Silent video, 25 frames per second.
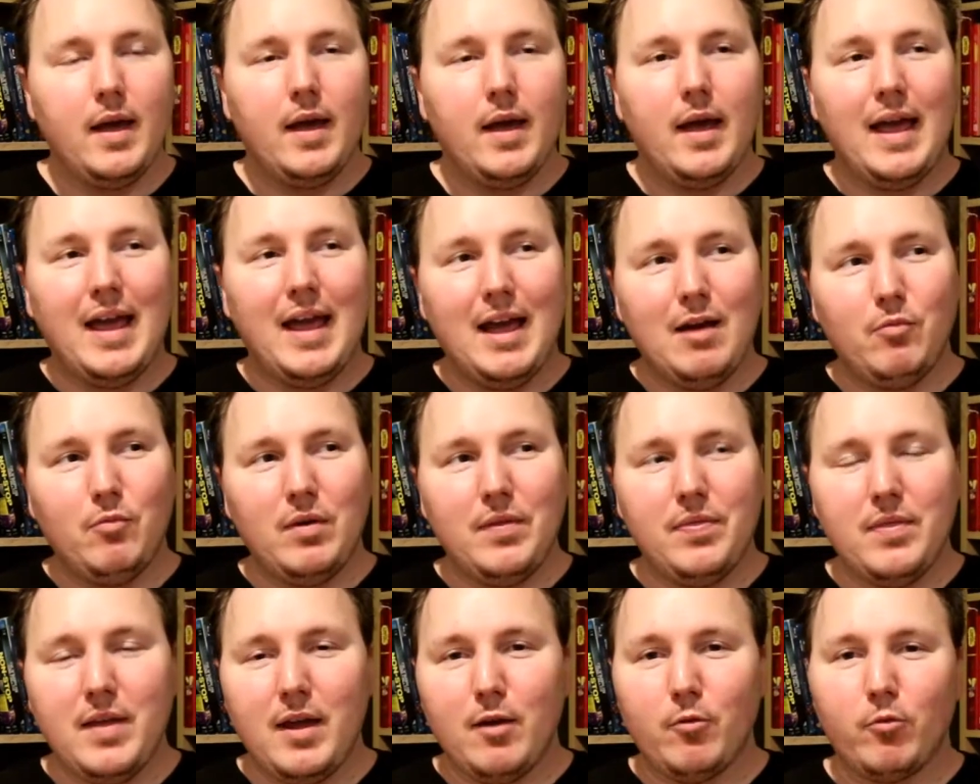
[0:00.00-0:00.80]
and
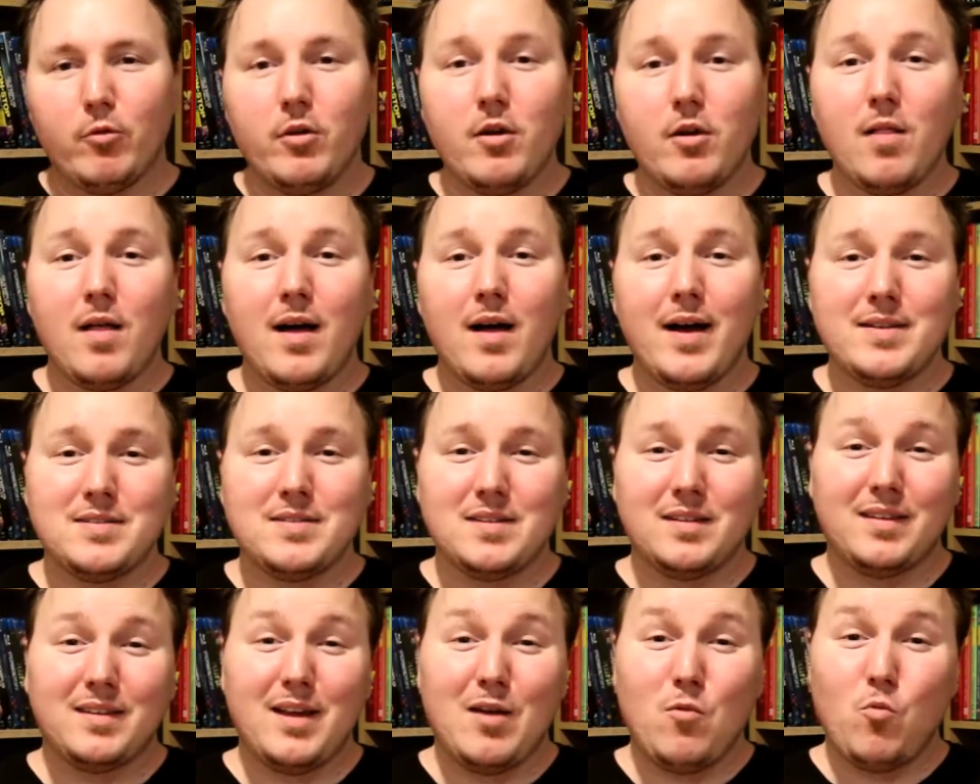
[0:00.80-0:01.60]
when they realized
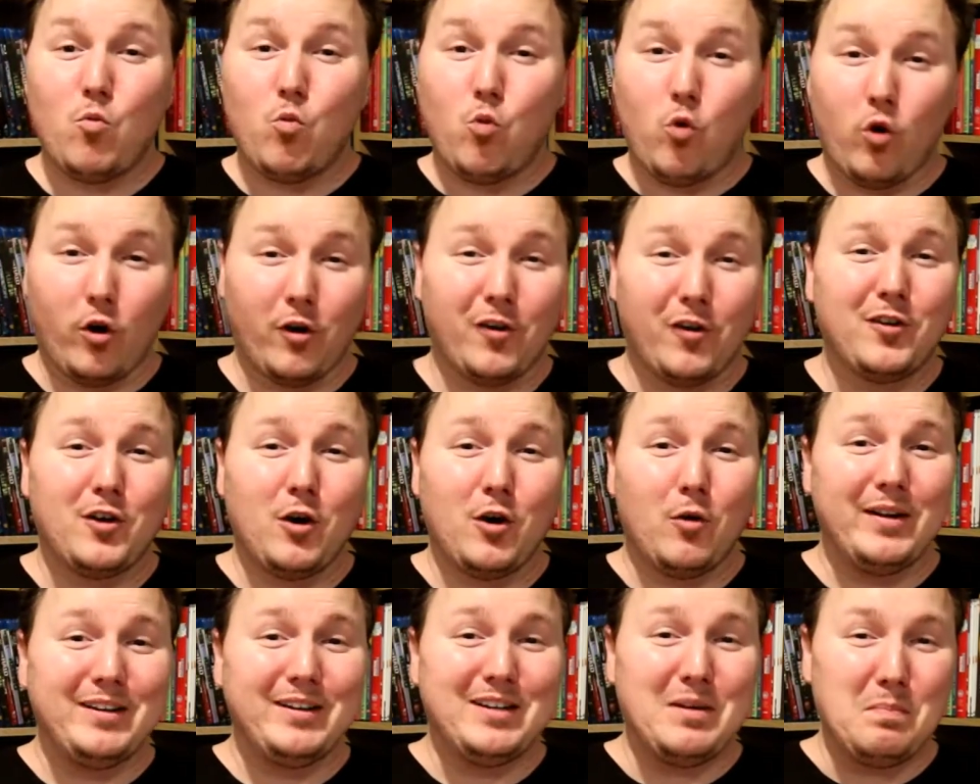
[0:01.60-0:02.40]
that they weren't
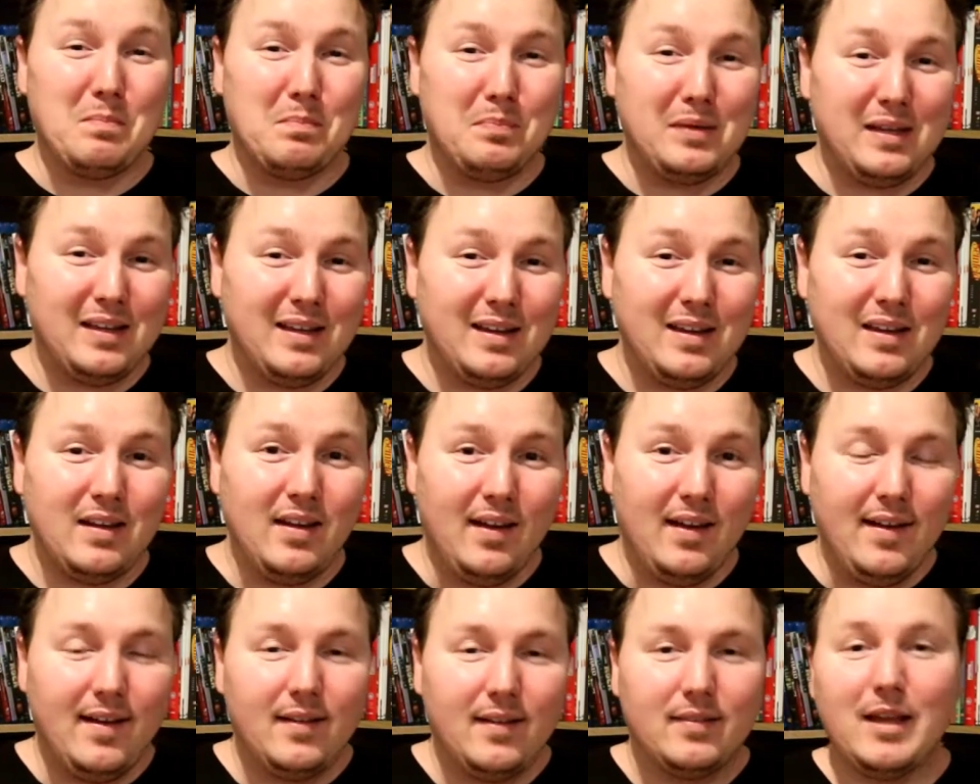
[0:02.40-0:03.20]
going to
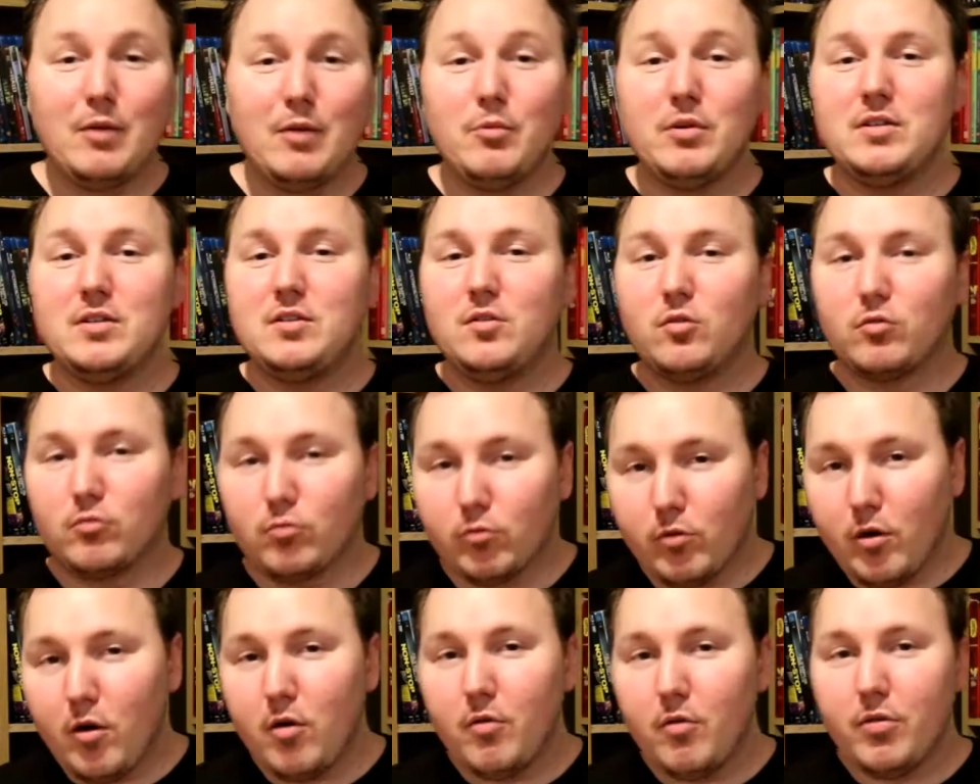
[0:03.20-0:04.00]
be, they would
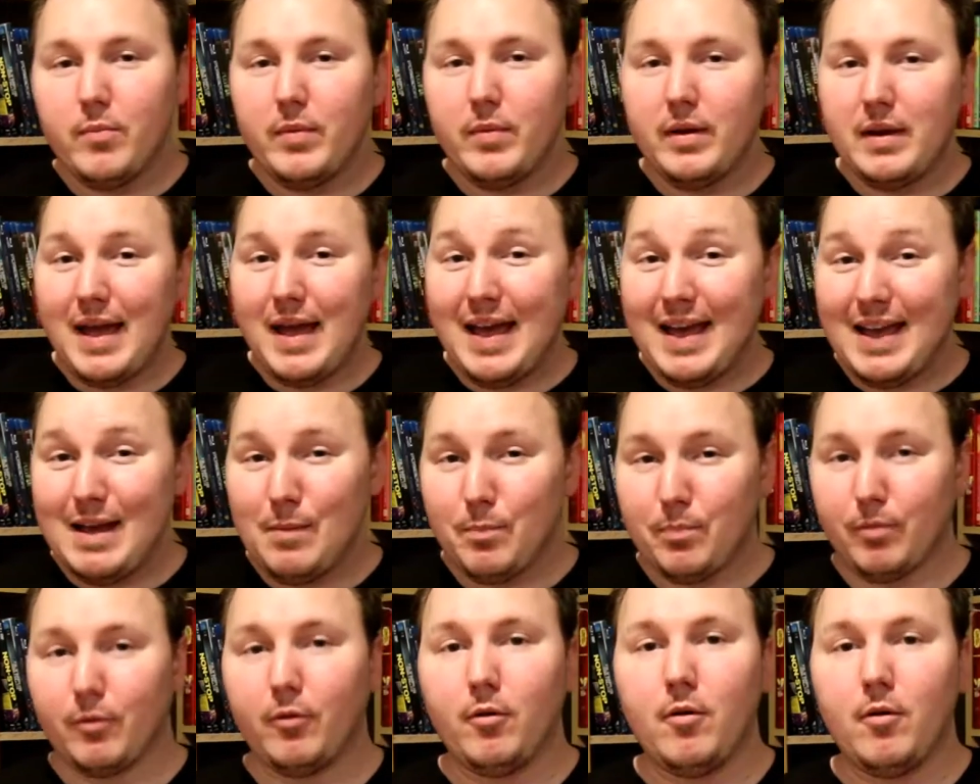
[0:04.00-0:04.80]
throw them in
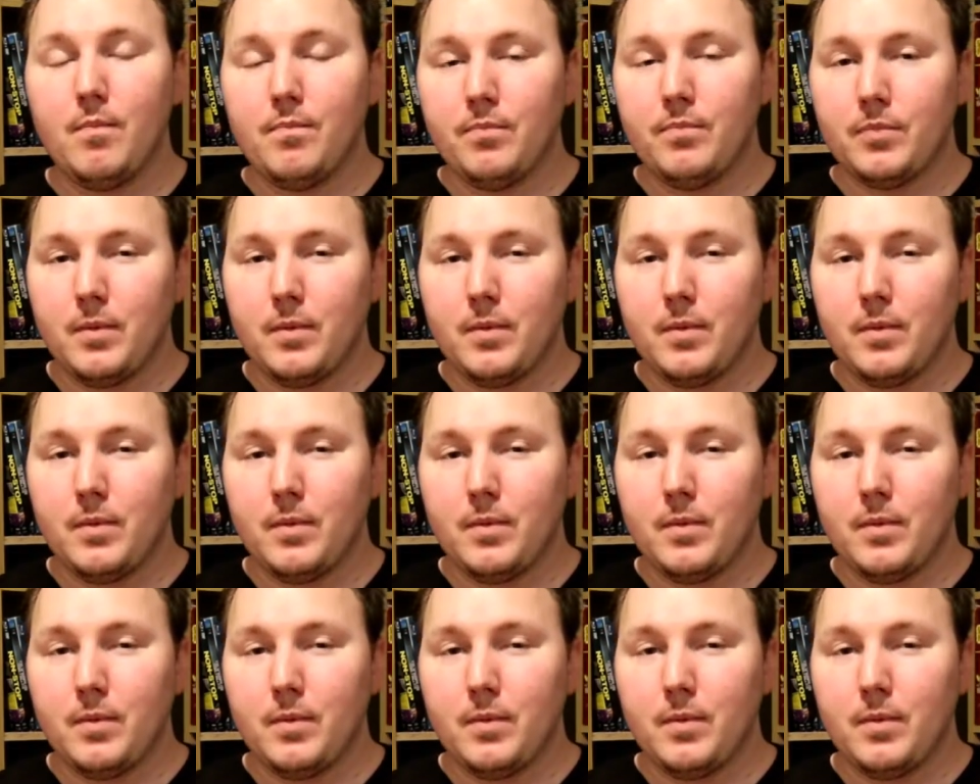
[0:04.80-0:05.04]
April.